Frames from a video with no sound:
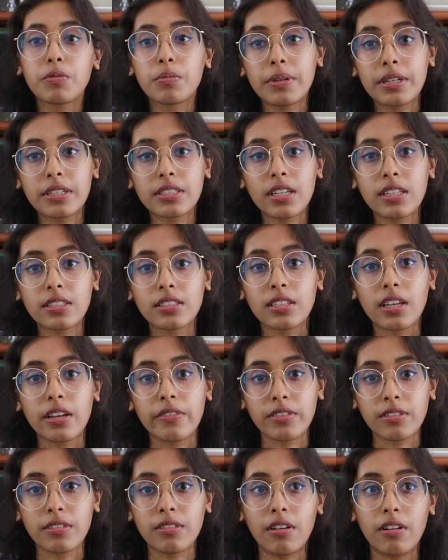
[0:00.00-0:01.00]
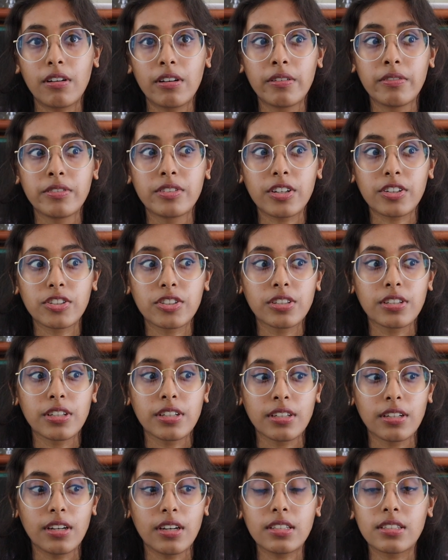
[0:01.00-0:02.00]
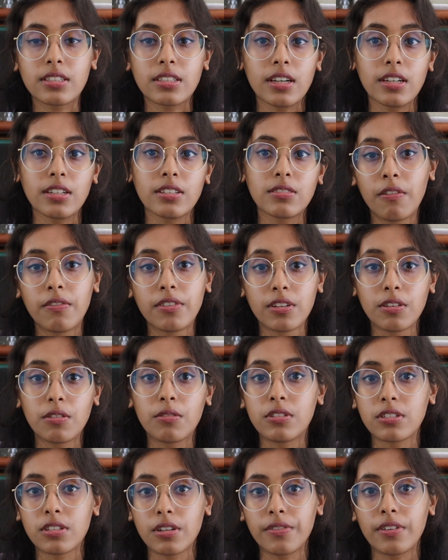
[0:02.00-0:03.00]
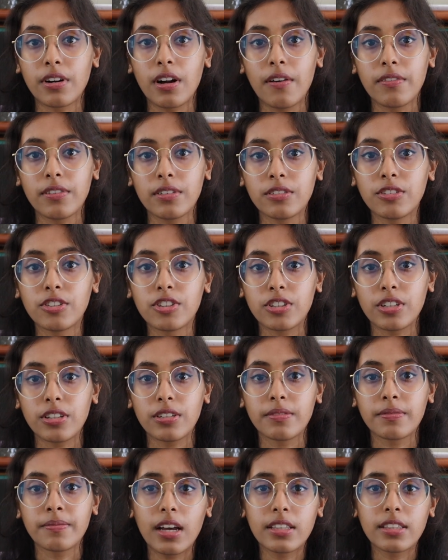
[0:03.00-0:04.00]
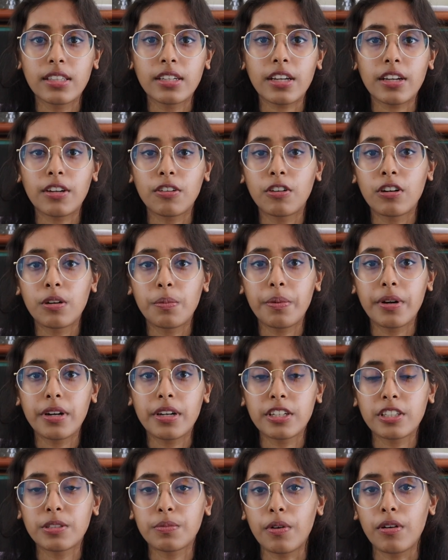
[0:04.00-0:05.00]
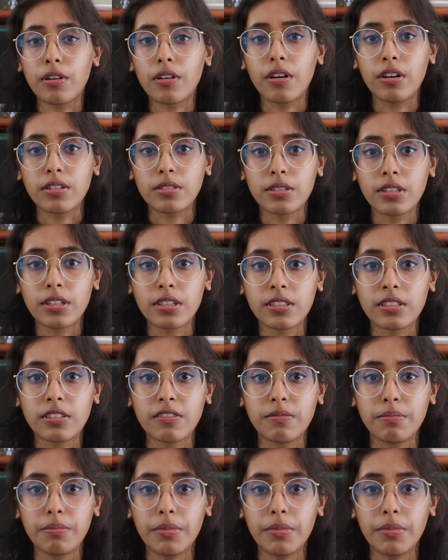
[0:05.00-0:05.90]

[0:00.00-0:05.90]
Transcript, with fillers: would make sense given our reduction in gut size over the course of our evolution. I think incorporating small quantities of